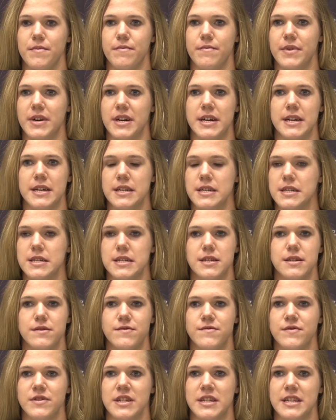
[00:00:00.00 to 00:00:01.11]
but
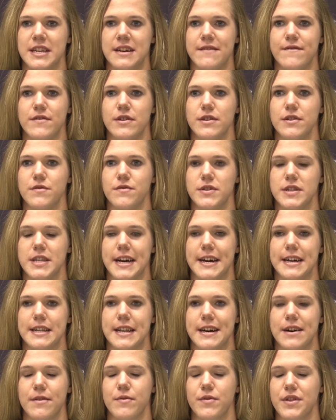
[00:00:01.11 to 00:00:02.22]
really never sat
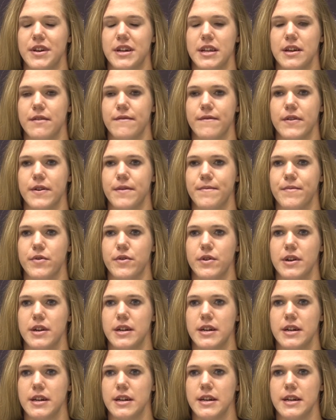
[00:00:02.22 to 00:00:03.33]
down with any of them or
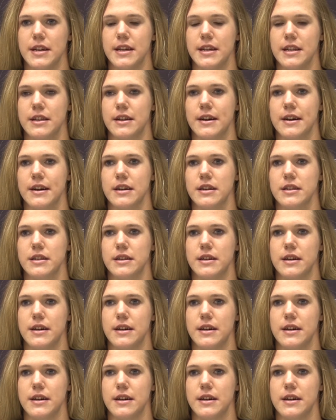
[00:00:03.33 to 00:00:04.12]
and talked